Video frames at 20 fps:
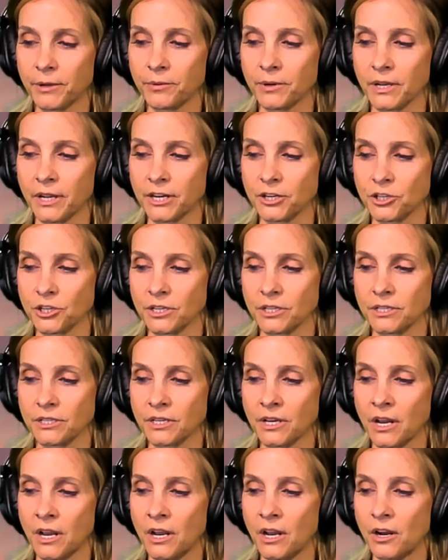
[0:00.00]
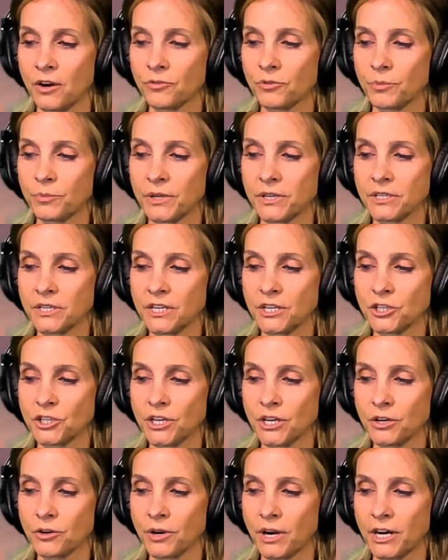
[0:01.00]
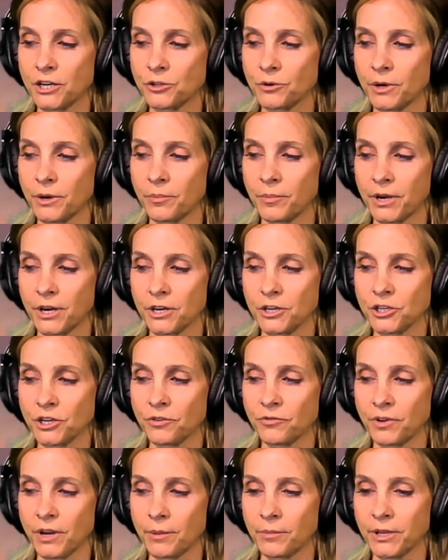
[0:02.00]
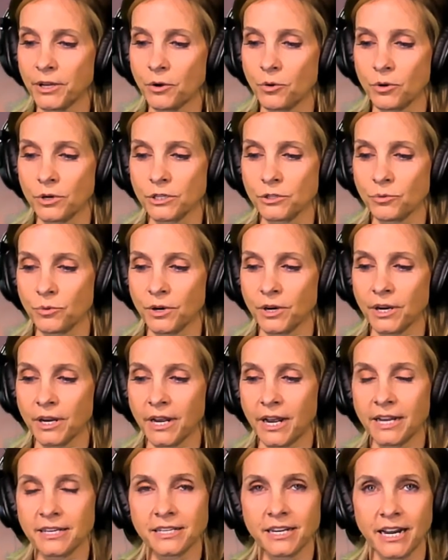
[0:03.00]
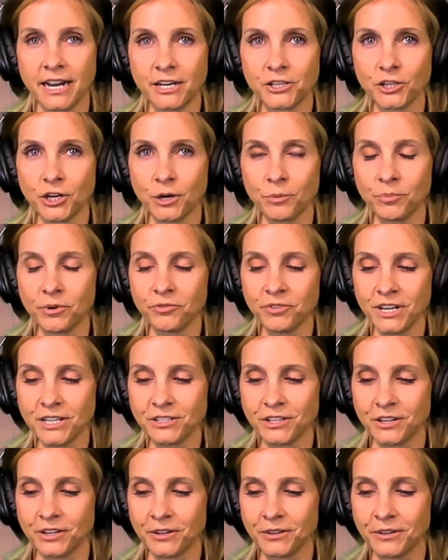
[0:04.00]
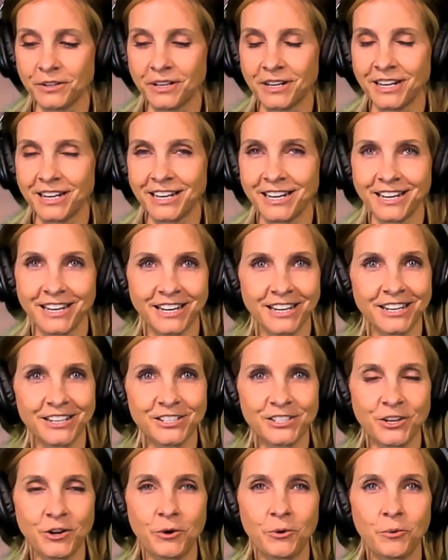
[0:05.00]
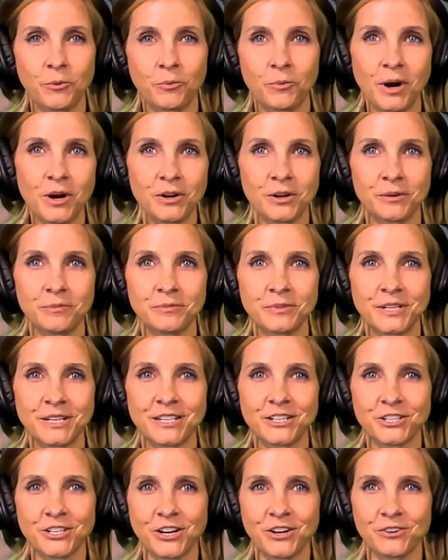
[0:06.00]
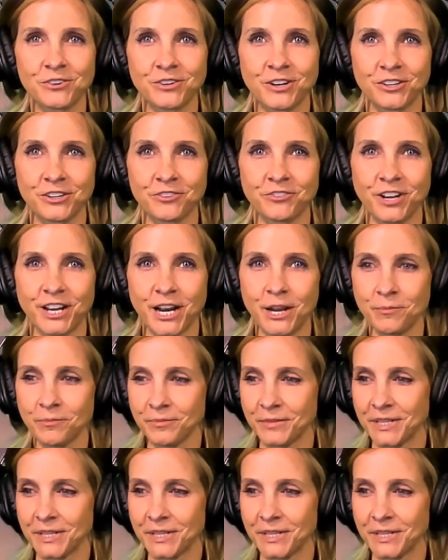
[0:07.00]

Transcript: relations from the Teaching Graduate Marriage and Family coursework as an adjunct professor. So welcome to the show, Dr. Van Epp.